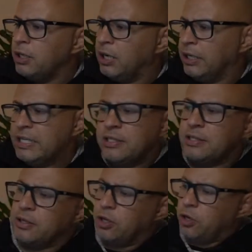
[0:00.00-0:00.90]

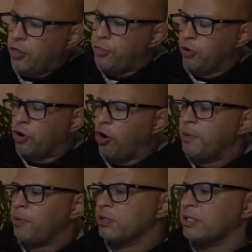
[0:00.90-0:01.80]
I thought Colby
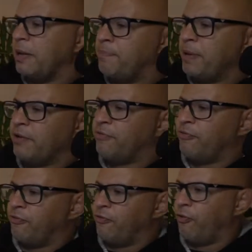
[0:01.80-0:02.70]
wasn't that big
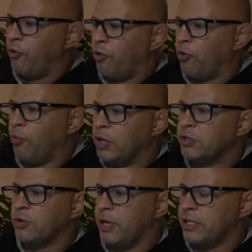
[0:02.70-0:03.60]
for
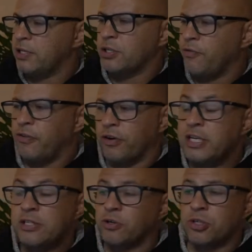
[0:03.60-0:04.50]
welterweight, says Ofon.
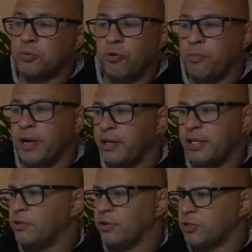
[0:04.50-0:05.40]
He's not small, man.
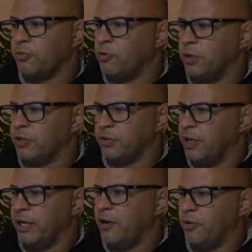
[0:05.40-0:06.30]
He's not a small welterweight
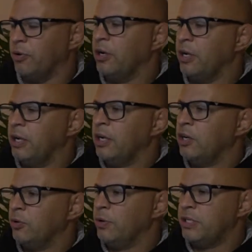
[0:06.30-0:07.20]
at all.
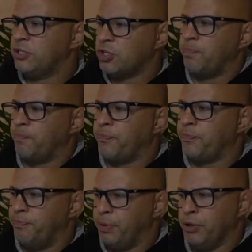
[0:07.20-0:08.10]
He's just
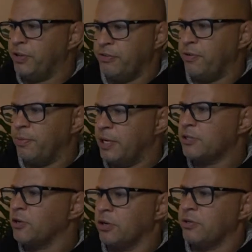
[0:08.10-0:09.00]
built different, but he's
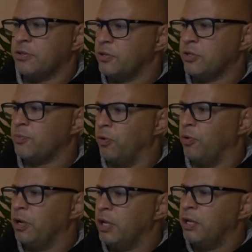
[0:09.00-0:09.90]
not small.
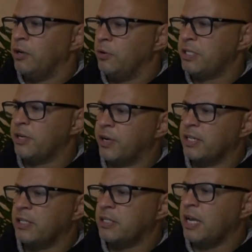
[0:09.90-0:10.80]
Luis Enrique
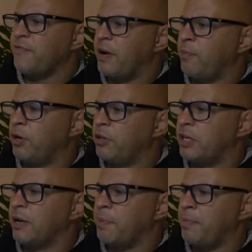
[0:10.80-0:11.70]
says, hey, Fab, what do you think
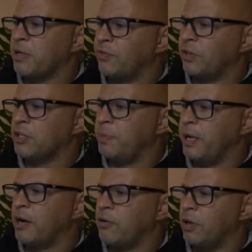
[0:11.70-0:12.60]
about Masvidal's
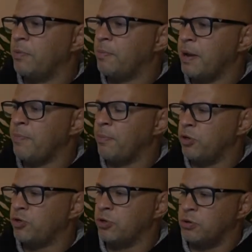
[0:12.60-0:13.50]
bare-knuckle MMA
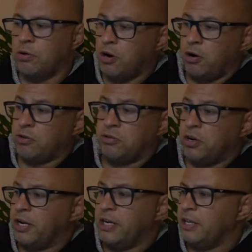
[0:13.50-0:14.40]
promotion? I don't know
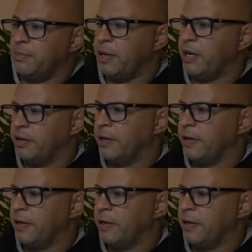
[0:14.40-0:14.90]
anything about it.